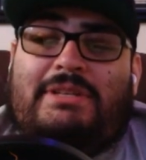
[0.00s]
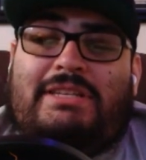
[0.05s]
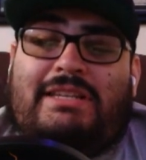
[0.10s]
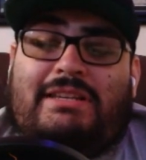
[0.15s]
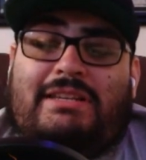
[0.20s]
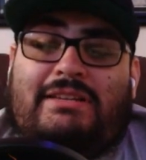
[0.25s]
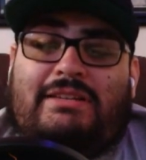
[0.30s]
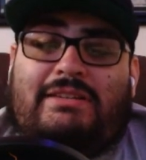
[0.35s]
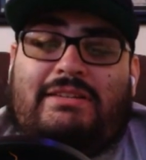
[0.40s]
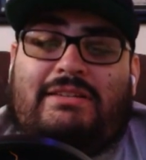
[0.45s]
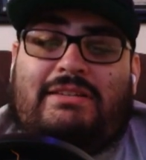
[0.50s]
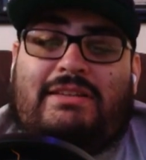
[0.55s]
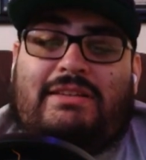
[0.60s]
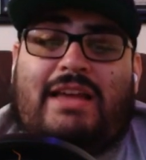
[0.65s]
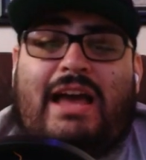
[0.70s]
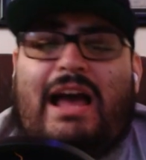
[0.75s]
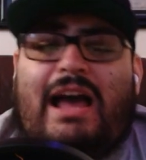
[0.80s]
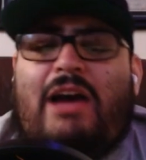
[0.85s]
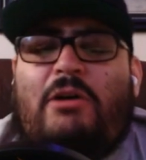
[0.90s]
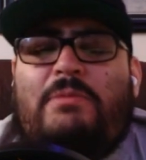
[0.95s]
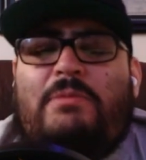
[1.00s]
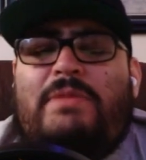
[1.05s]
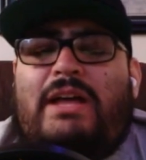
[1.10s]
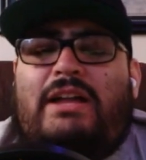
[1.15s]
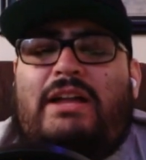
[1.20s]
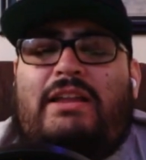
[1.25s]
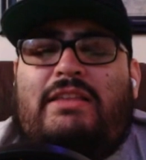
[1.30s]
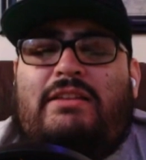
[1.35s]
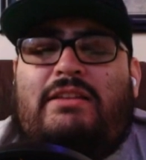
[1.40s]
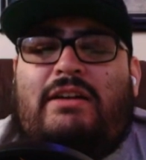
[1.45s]
we'll yeah I, I, hope
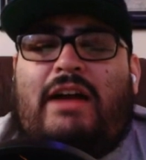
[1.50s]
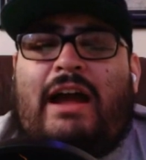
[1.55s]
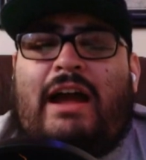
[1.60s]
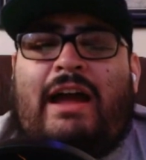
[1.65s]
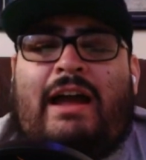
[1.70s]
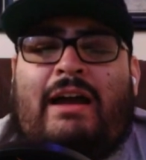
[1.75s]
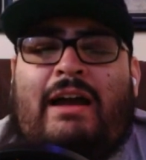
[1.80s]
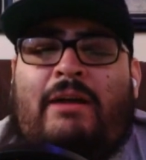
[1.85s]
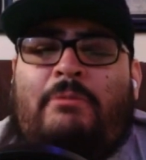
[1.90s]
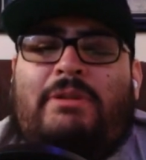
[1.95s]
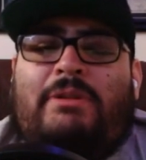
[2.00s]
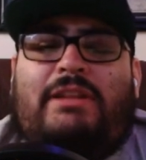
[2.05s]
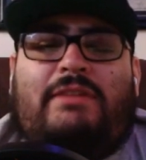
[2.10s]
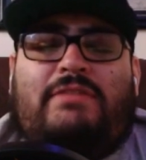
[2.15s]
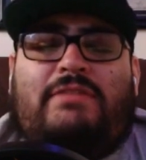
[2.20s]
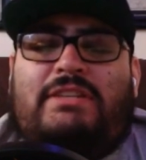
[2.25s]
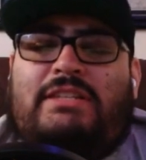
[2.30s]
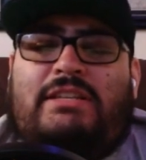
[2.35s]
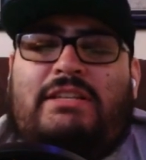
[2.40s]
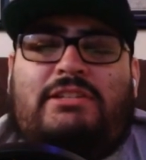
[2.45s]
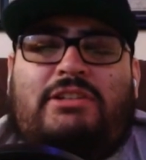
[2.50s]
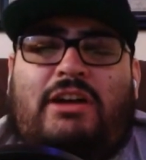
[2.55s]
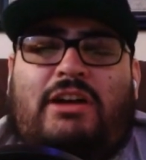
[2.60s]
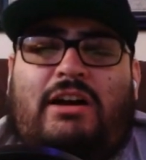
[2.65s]
not mm. either i, I, I don't think so